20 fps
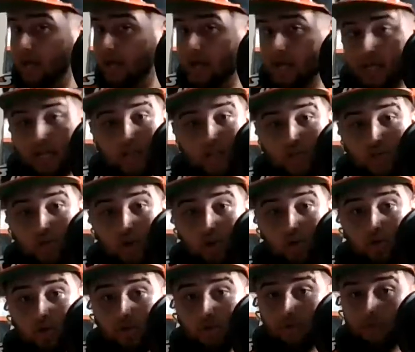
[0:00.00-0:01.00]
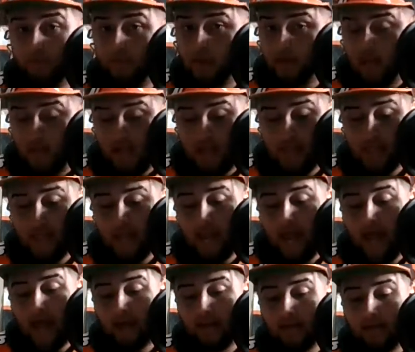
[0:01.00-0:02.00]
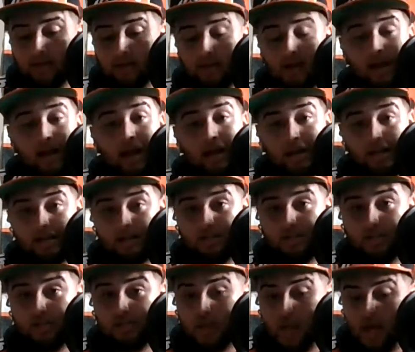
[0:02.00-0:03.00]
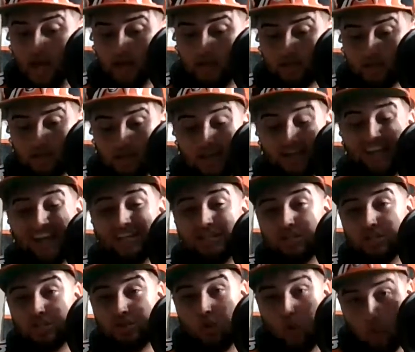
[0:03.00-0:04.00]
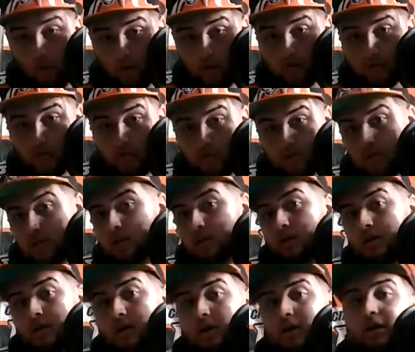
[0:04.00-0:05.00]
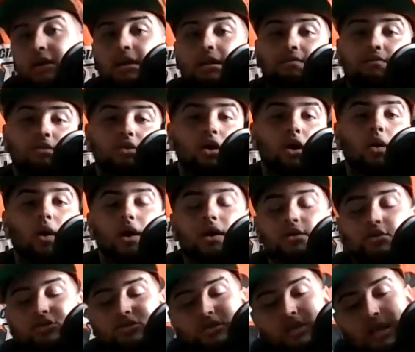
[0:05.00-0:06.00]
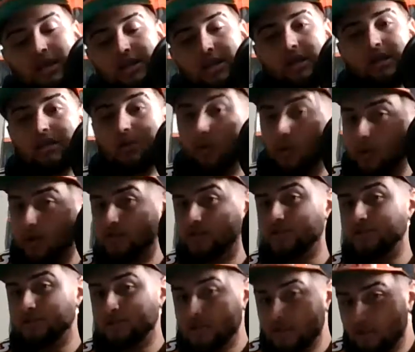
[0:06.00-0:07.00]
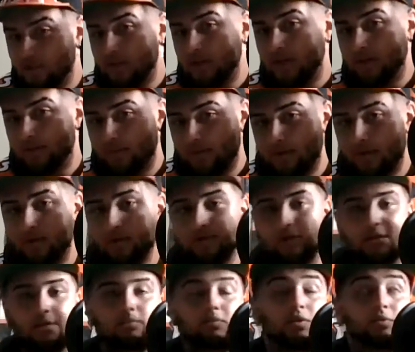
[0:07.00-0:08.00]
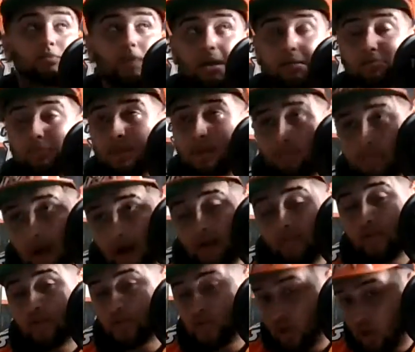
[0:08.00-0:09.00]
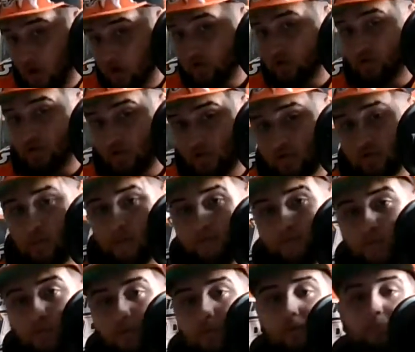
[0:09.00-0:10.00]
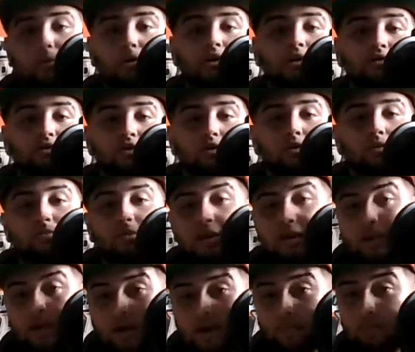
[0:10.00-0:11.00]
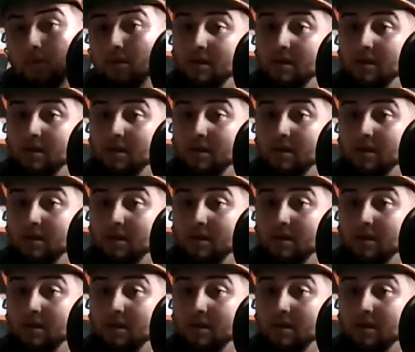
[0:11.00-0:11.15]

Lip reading: in the jungle, in the Natty, against the Jags, against Lawrence. And even though I understand that Lawrence is in the rebuild, and we might be behind the Chargers in terms of the rebuild, even though we played them,